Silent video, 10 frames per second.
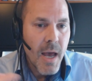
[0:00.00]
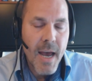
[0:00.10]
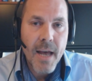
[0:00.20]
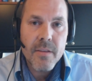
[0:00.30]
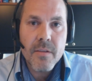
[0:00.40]

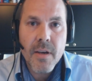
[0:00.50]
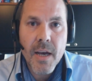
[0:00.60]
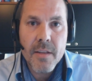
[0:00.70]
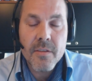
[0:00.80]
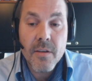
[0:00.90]
and
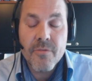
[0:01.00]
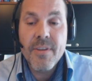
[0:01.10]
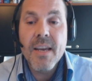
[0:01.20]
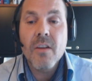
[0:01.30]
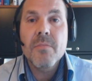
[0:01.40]
the
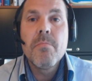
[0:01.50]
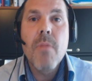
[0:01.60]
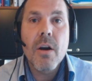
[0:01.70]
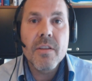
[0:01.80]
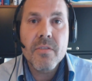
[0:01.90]
fiat
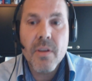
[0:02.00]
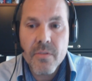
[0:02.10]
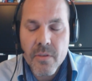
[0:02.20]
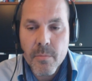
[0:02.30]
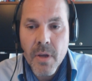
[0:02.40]
money
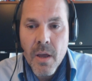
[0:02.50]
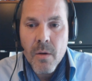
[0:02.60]
system,